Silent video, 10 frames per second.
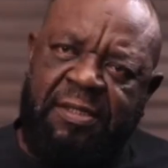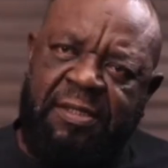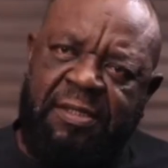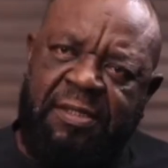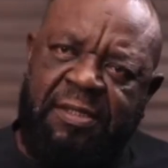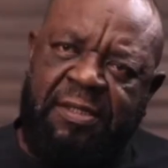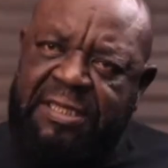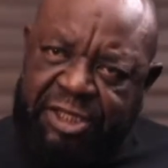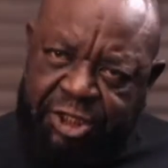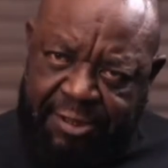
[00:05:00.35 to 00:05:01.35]

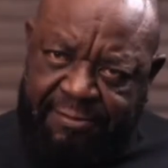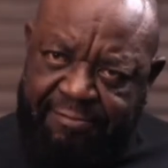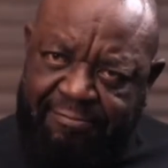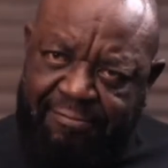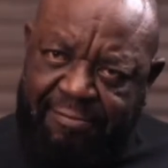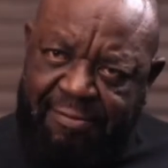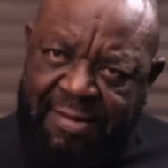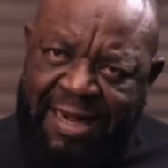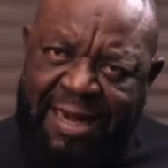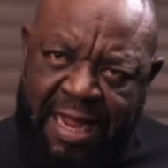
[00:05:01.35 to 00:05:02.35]
hypertension
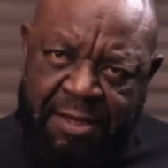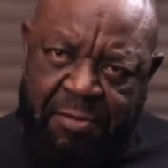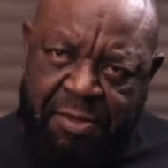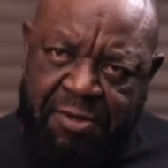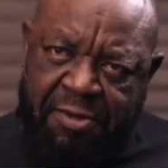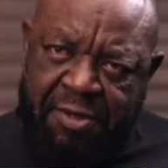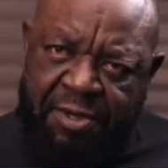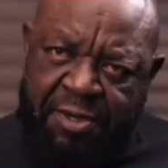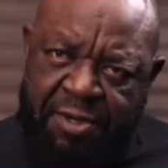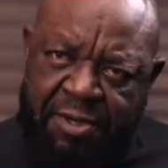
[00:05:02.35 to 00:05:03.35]
and heart murmur.
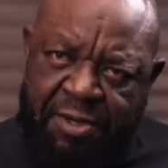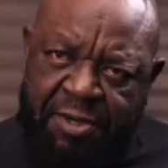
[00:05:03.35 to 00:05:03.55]
They